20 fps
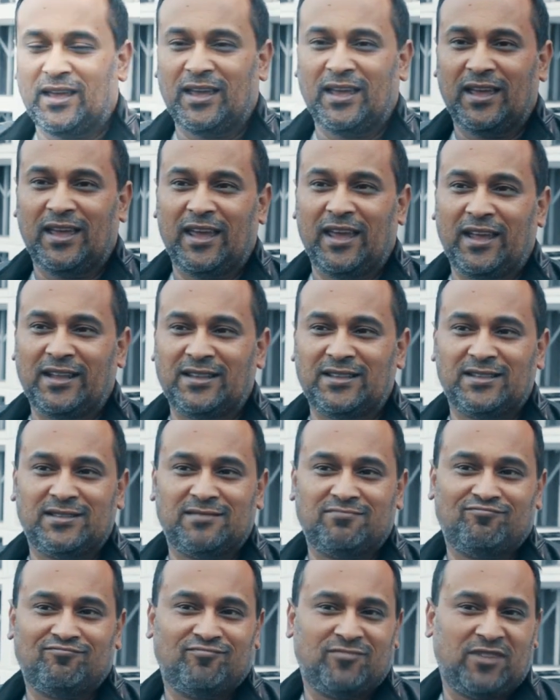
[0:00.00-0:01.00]
It
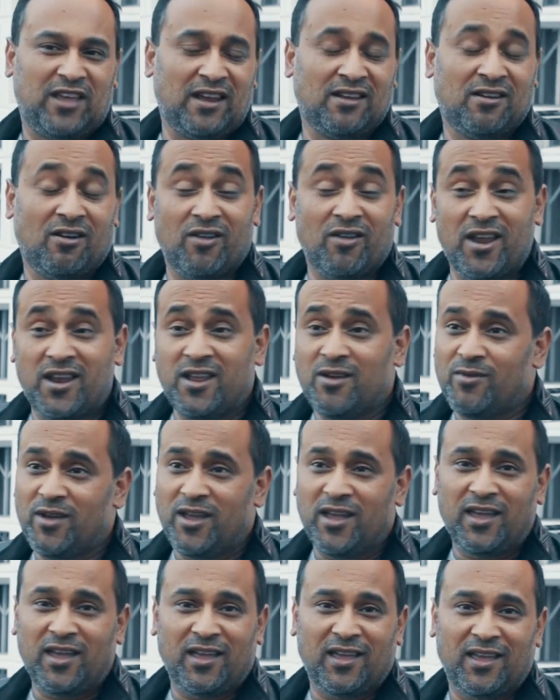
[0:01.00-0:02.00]
can go anywhere,
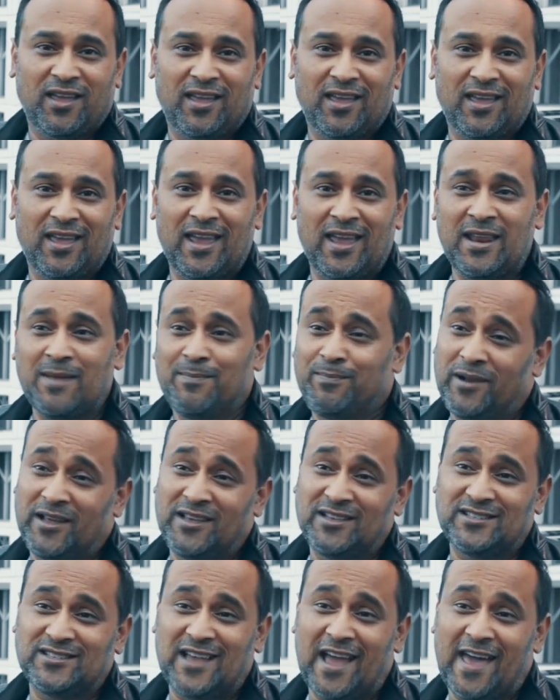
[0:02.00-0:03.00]
any
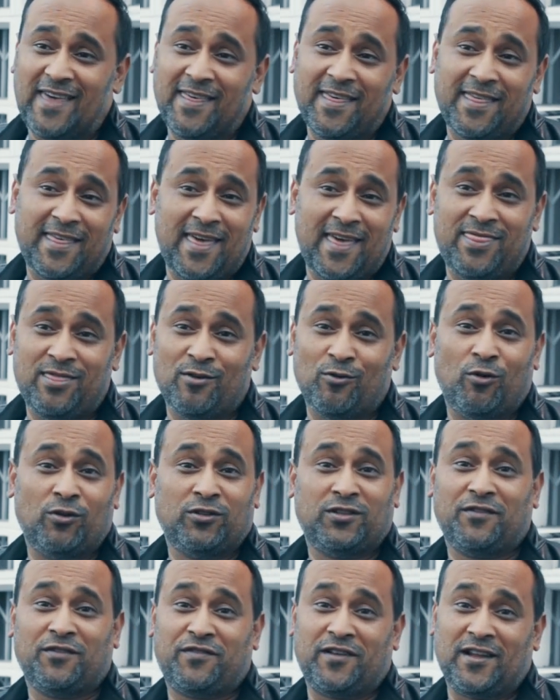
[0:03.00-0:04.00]
place other than the
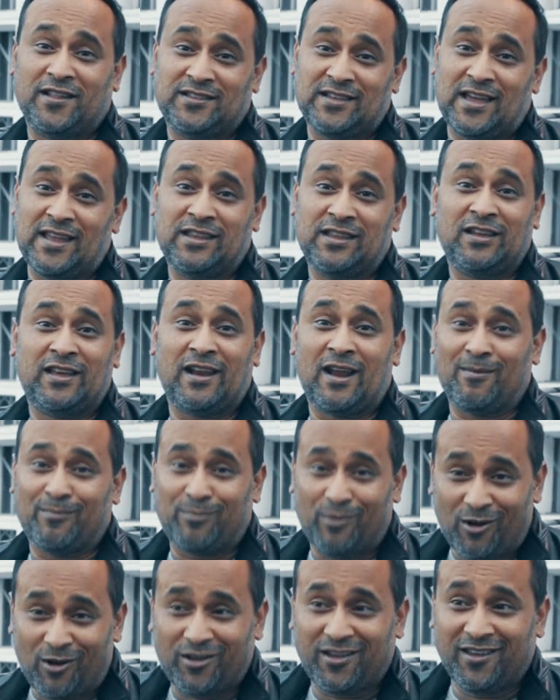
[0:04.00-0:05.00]
waterfront underground
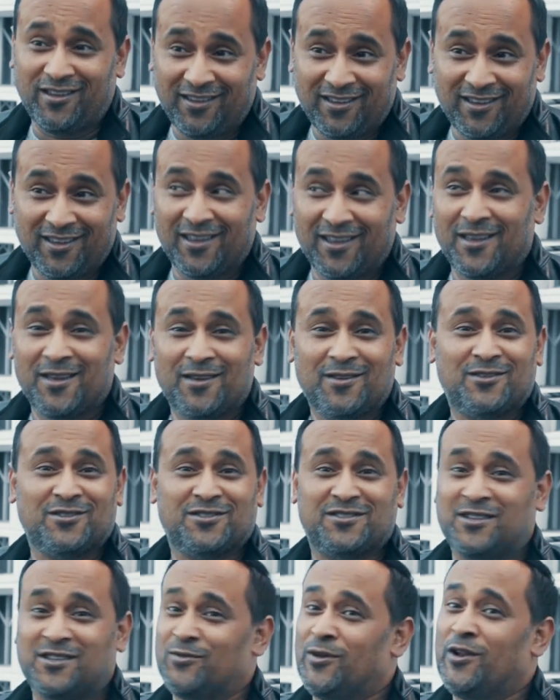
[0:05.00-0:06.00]
parking, because
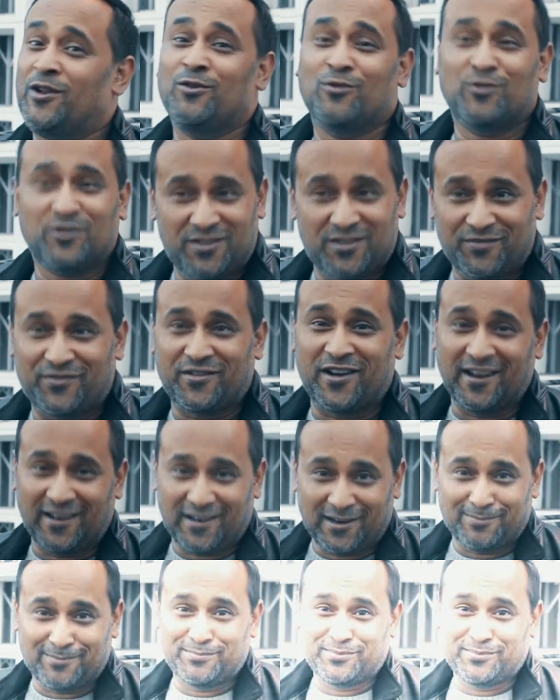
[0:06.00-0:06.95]
it will lose the front lip.